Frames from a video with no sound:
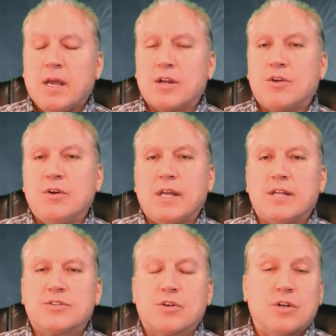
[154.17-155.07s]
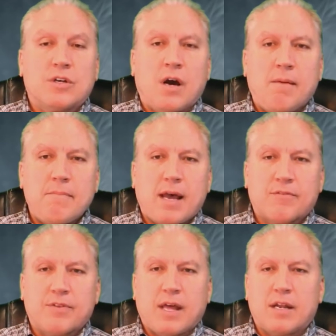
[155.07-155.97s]
And a good answer, a good
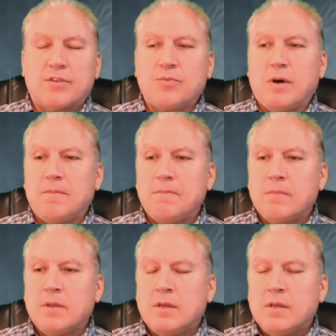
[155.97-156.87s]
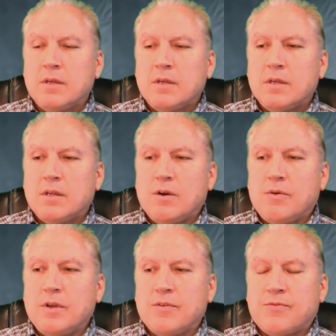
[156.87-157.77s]
comeback for that is, well, you
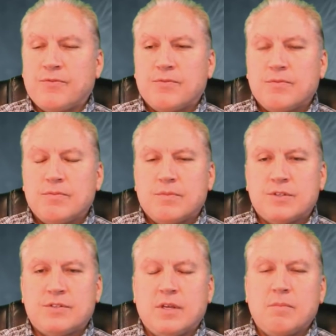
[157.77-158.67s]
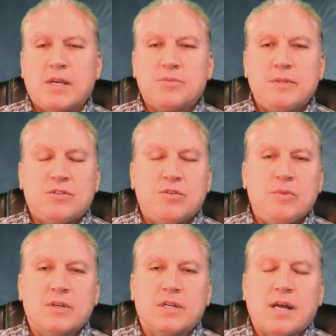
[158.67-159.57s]
know, if this thing makes me $2
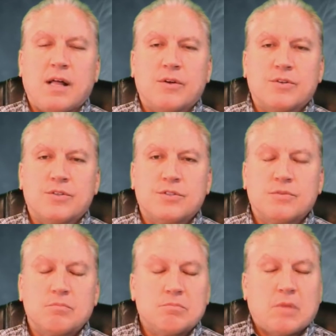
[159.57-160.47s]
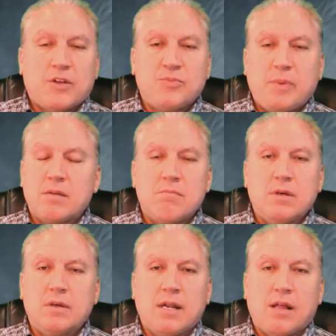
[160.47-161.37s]
million, I'll spend $1
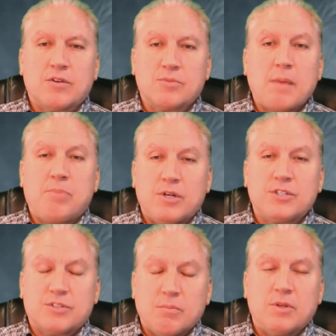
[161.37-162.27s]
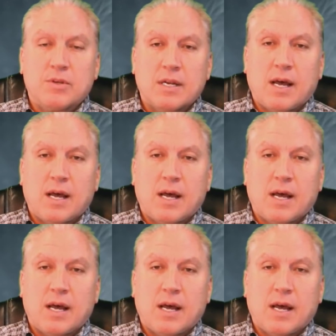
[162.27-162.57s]
million. My budget's $1 million.